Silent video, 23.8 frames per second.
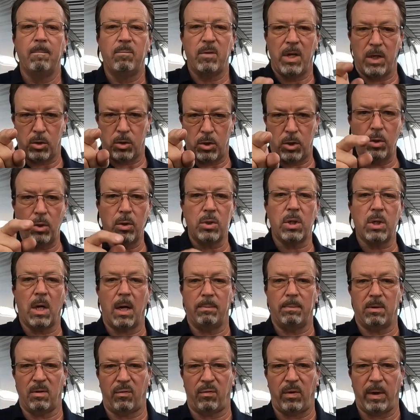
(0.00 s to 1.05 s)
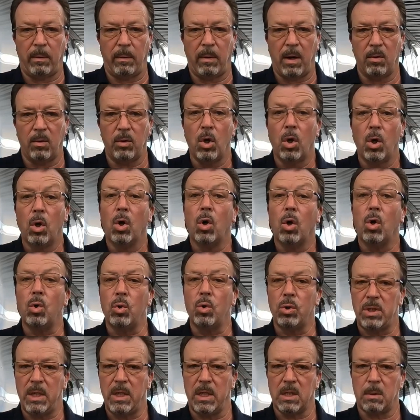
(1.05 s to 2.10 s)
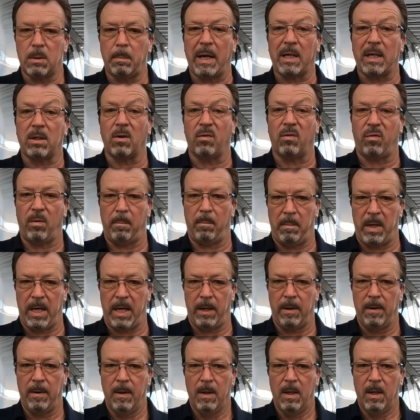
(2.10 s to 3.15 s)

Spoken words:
It's your job to figure out who's the inspector for me.